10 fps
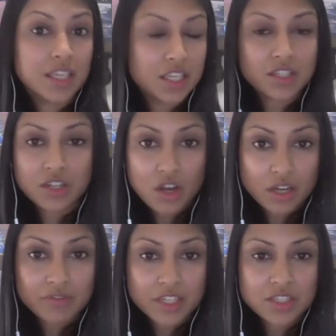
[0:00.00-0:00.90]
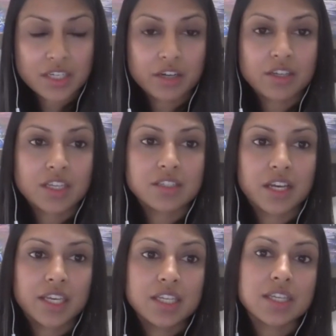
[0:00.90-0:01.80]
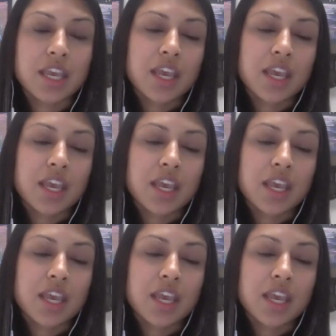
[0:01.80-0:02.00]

eat a non vegetarian diet,